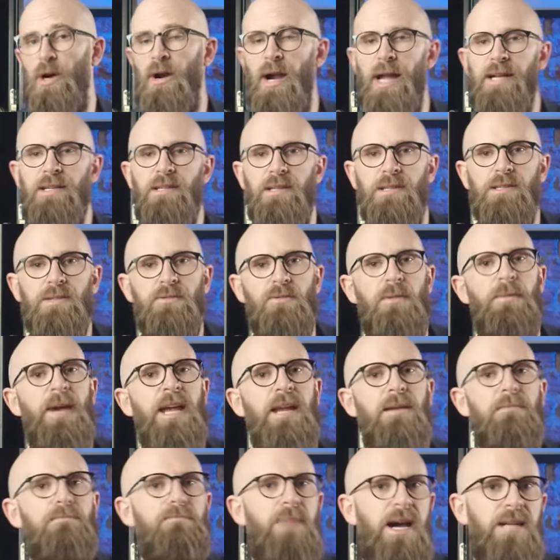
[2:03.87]
erectus
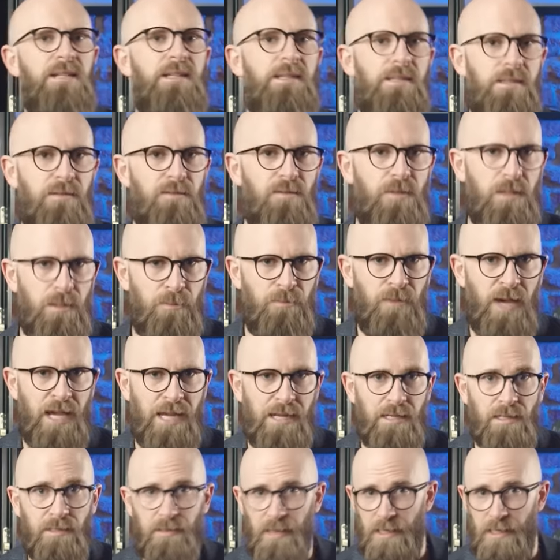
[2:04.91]
remain matters of debate,